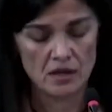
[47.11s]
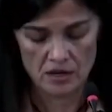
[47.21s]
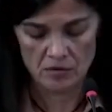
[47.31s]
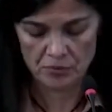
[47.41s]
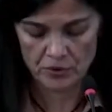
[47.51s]

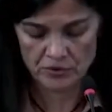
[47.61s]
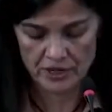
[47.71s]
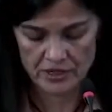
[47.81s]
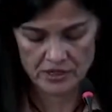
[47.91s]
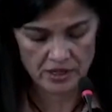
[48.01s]
in
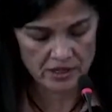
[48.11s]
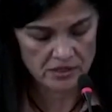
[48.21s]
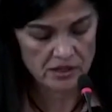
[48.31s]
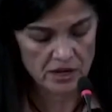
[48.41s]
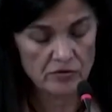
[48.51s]
protest against
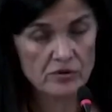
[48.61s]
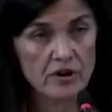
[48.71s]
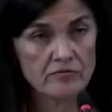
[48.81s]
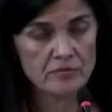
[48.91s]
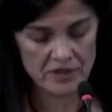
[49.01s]
the naval
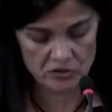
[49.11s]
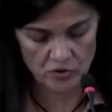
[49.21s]
government,